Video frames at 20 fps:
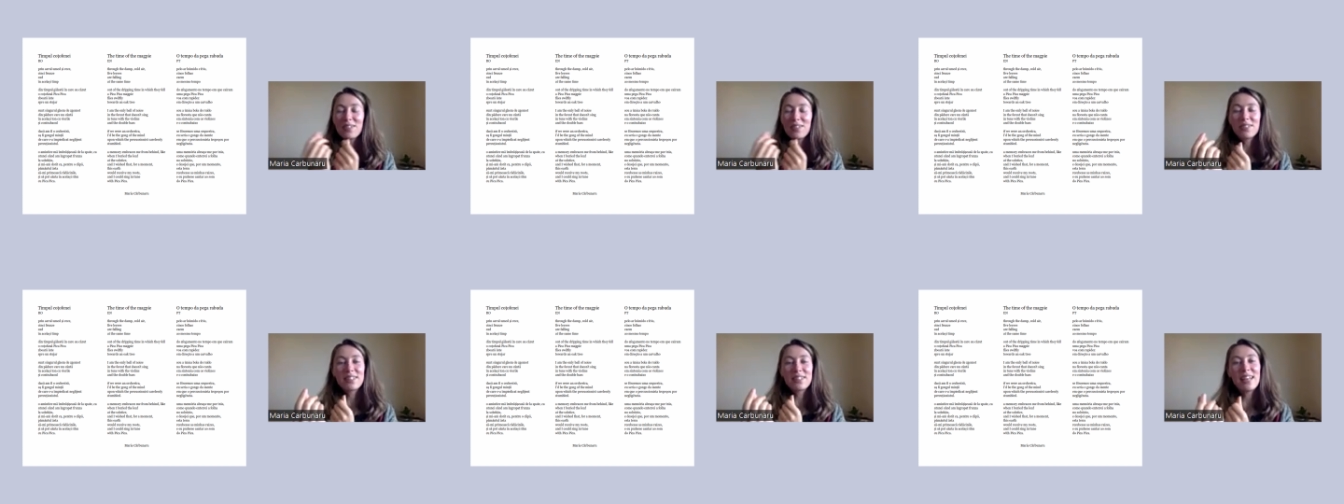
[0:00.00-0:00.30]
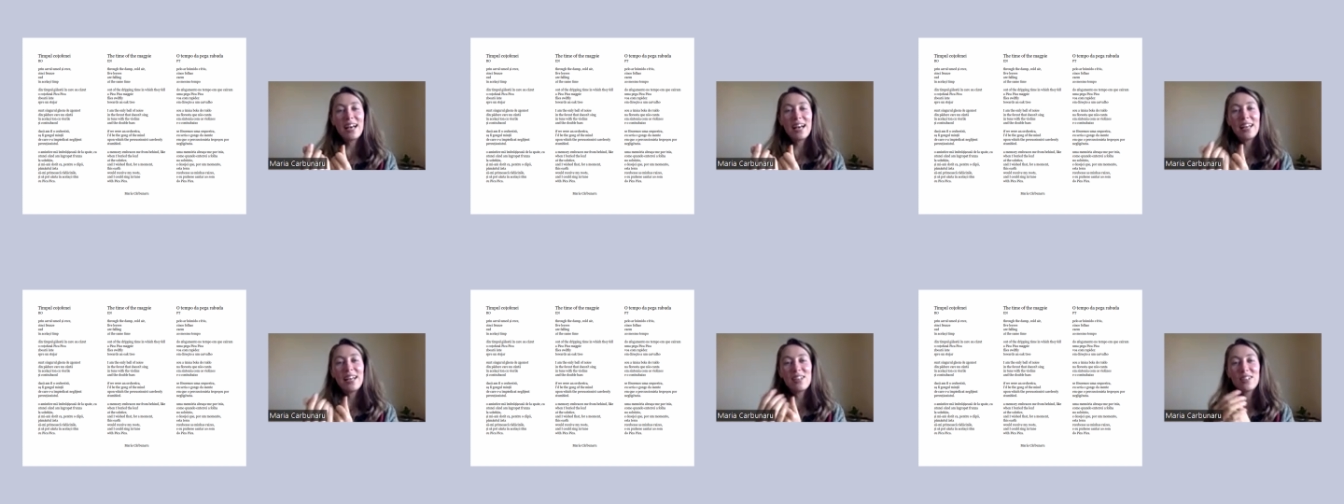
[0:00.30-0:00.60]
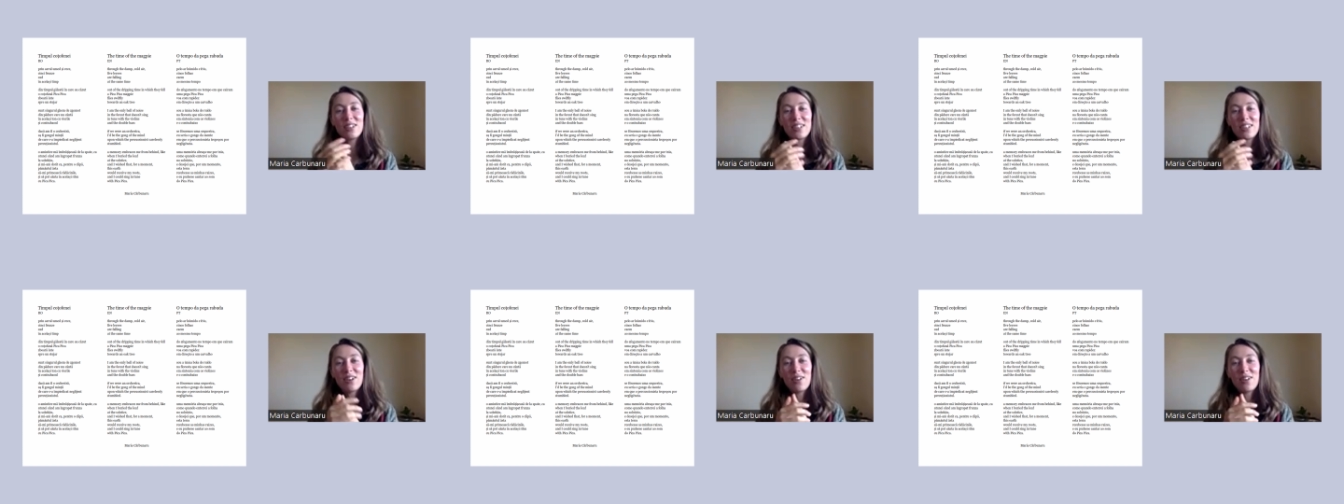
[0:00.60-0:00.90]
of a
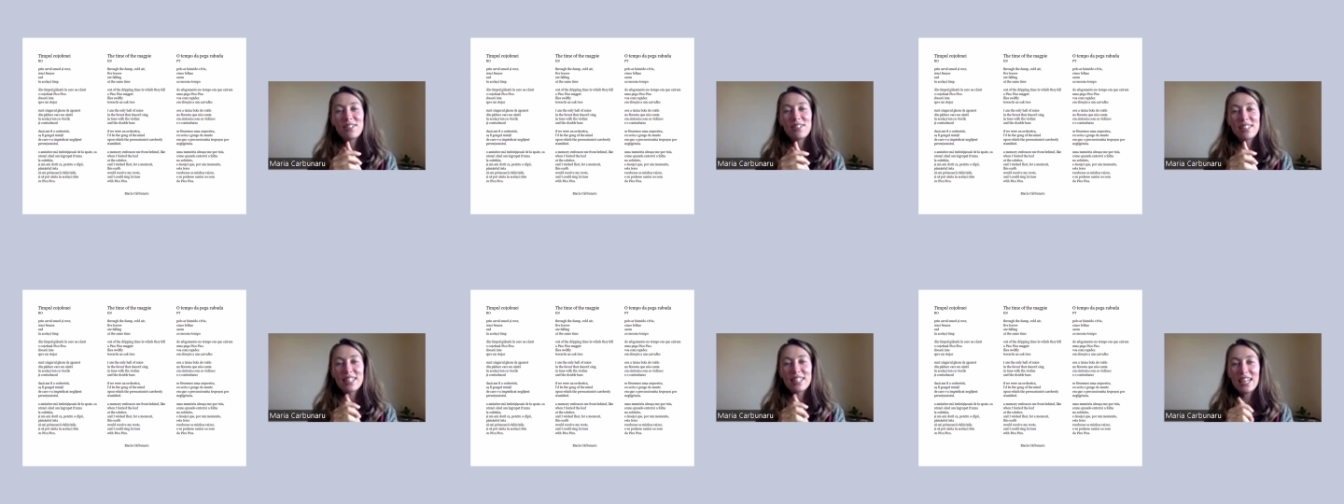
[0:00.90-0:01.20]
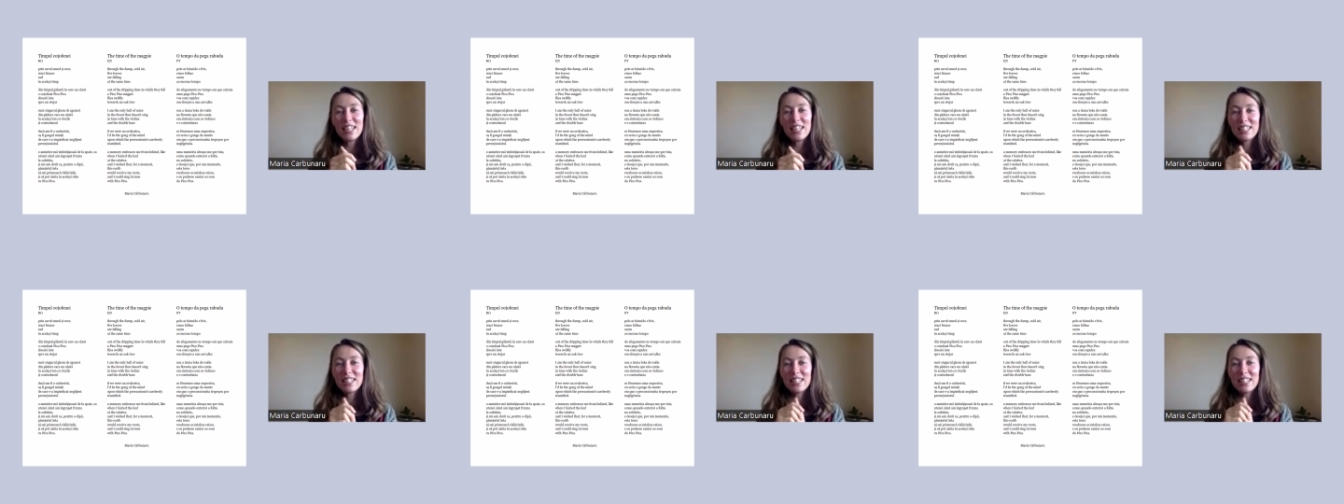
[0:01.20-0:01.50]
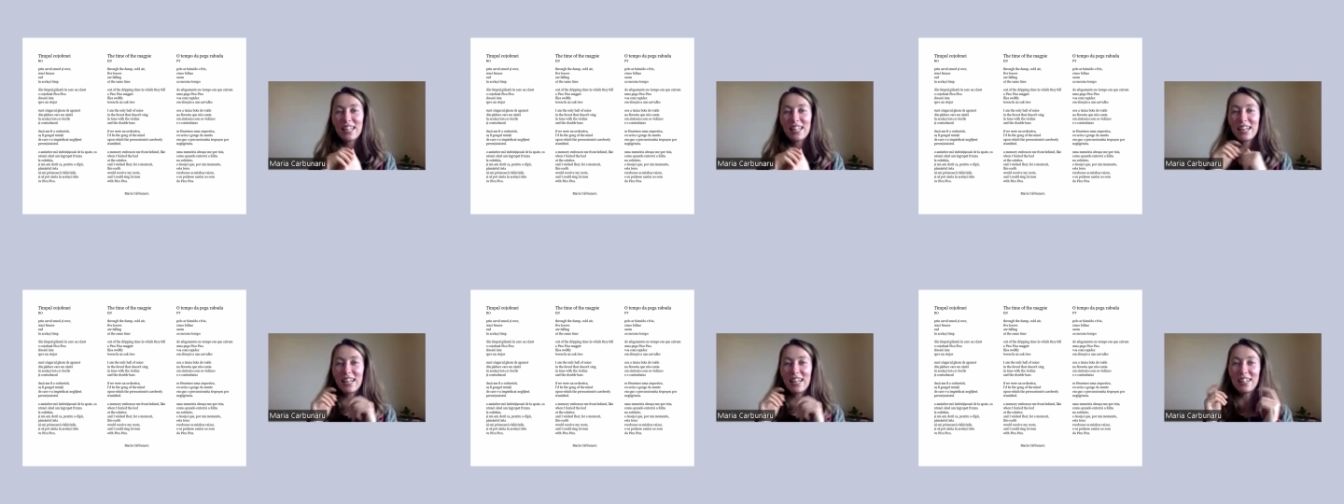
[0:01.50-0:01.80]
dialogue, a conversation
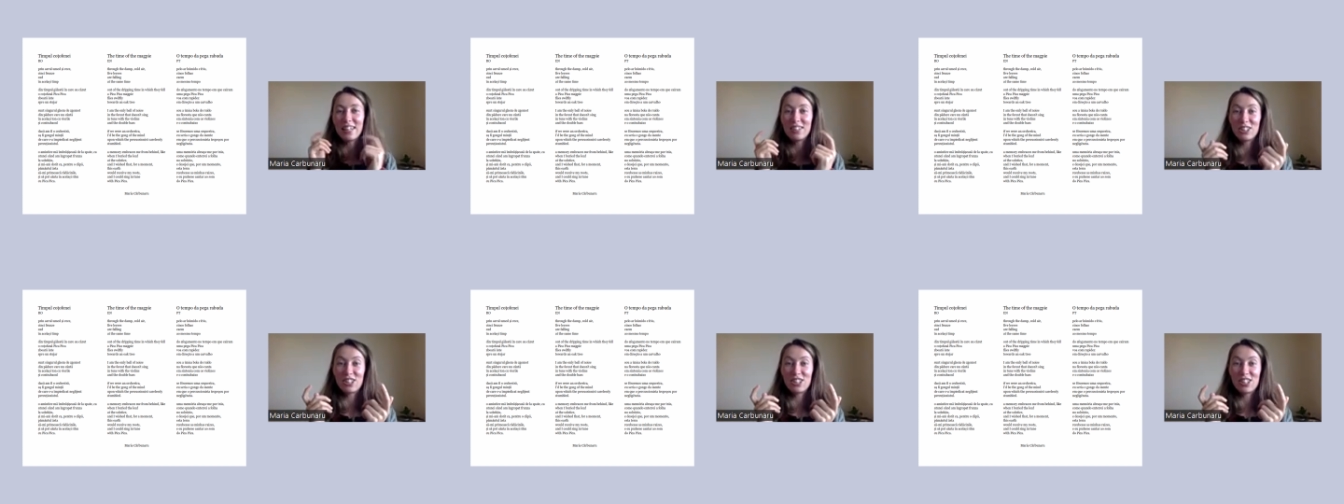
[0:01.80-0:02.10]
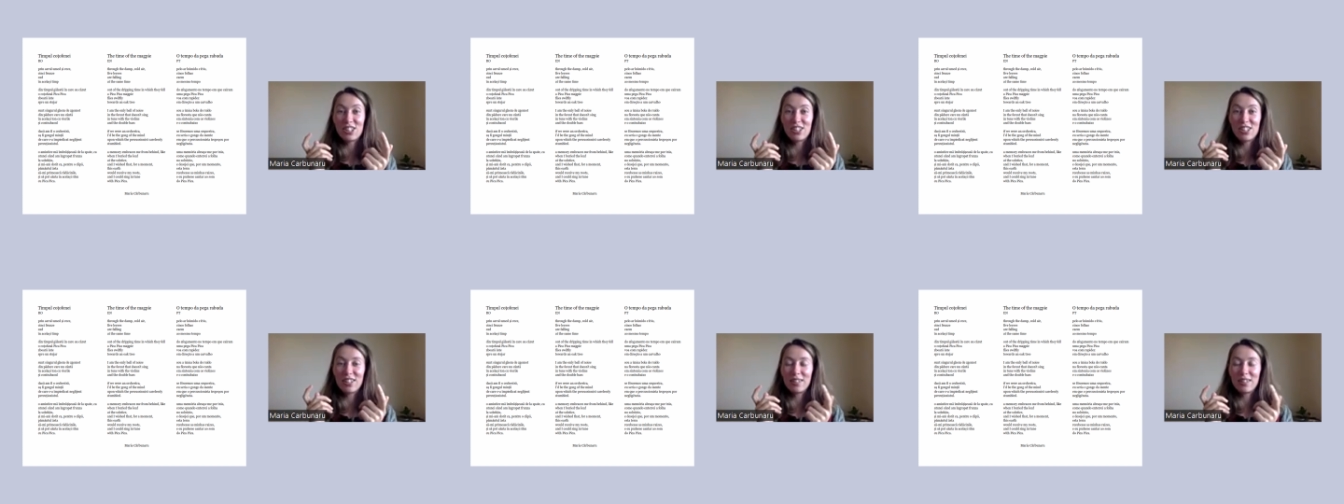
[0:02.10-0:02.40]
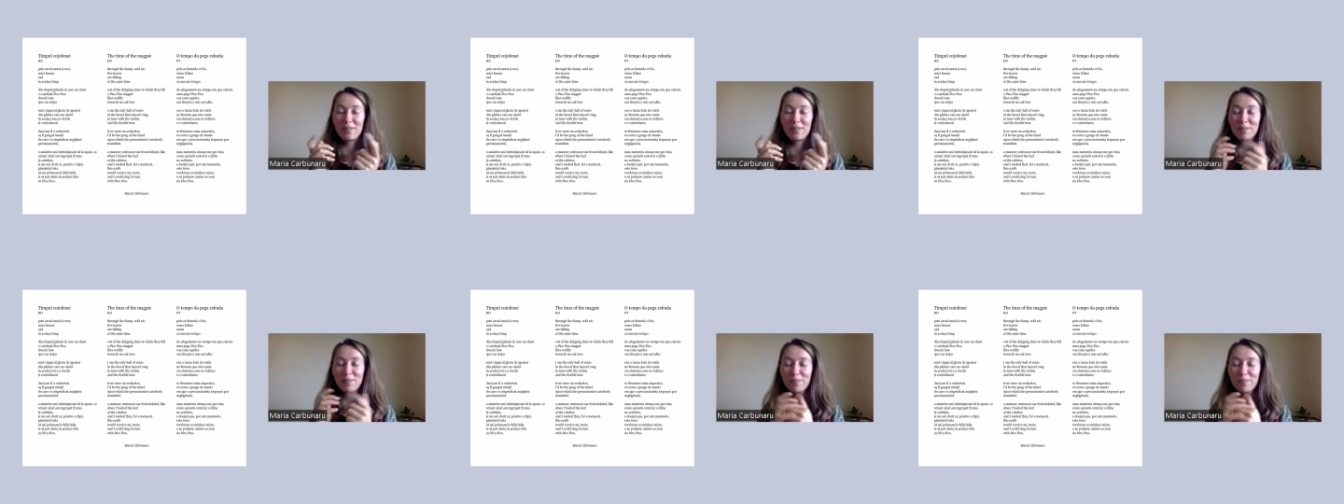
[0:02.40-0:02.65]
that I understood.